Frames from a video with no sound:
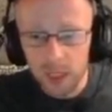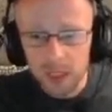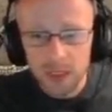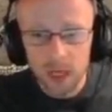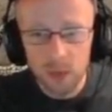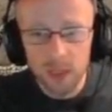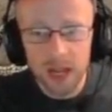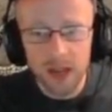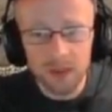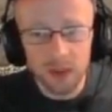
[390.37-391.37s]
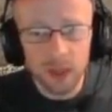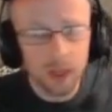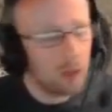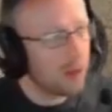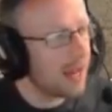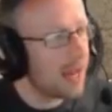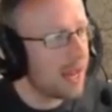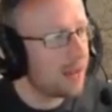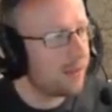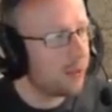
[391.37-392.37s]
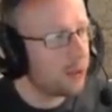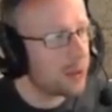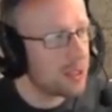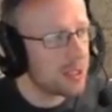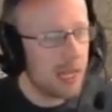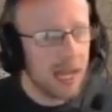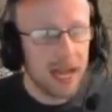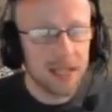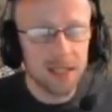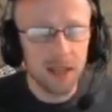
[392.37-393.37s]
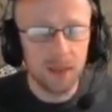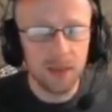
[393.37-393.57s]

So we're going to have a quick look at our forces as the,